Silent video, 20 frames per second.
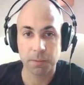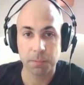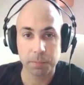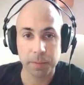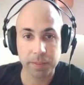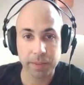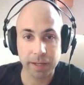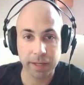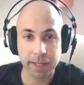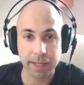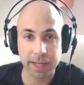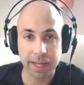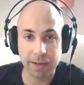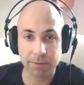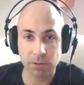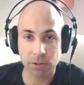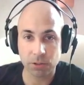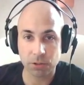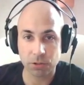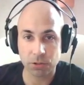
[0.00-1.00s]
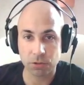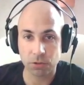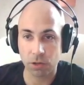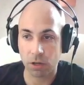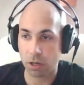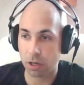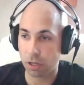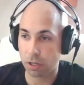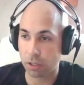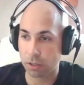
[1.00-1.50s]
But then I have also
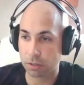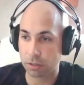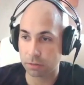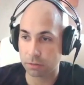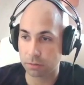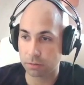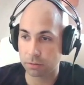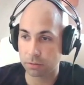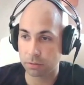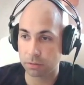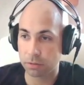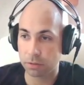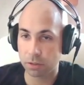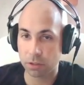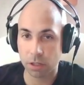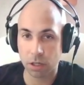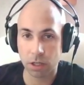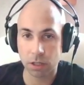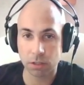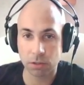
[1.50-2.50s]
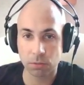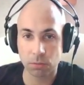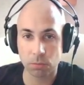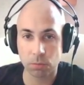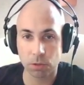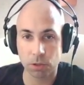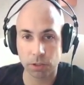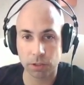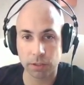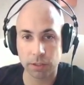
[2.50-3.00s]
on
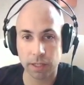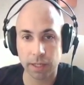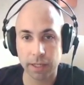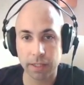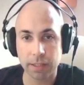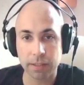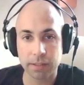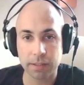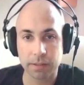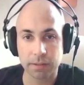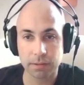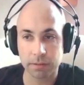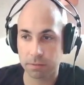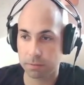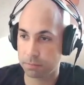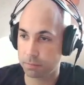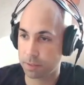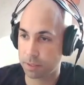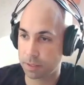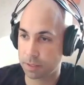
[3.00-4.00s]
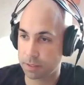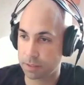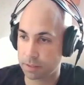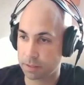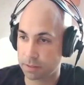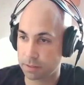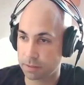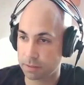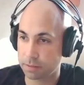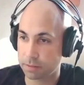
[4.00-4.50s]
non-work days, because
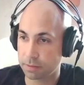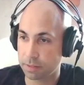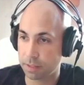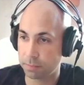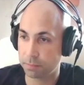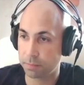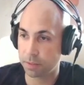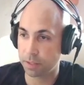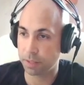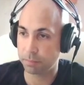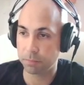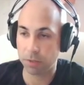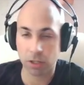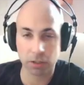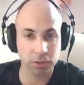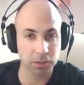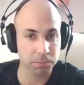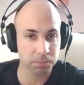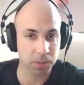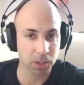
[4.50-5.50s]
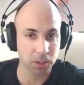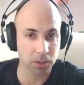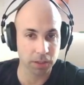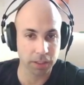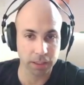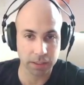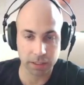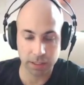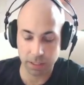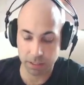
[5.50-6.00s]
I'm not going to model
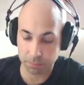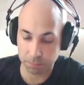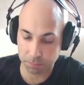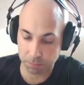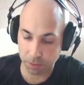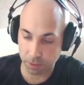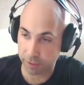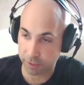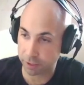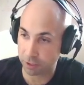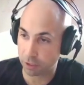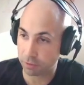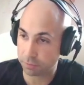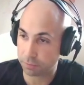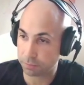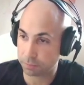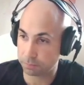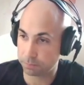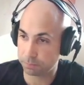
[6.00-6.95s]
that they plug it off.